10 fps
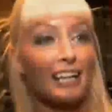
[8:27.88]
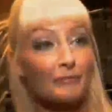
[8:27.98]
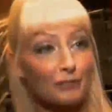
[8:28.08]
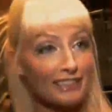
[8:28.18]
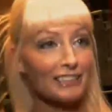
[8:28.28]
I am
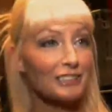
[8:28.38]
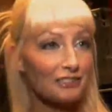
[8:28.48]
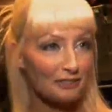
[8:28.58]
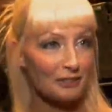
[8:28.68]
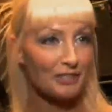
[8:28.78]
really looking
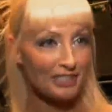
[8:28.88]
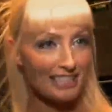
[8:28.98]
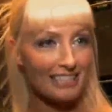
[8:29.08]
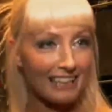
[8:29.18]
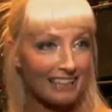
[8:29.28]
forward to
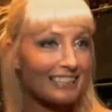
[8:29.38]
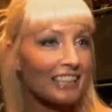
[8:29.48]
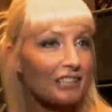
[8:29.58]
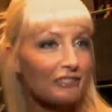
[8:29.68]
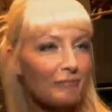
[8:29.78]
the date.
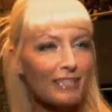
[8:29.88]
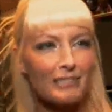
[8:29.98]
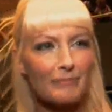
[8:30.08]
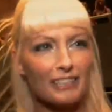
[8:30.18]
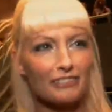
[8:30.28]
It
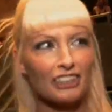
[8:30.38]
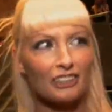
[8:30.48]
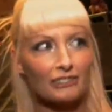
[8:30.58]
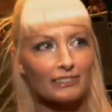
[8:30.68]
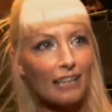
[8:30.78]
reminds me of a
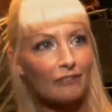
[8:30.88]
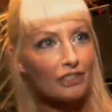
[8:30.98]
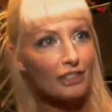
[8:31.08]
young David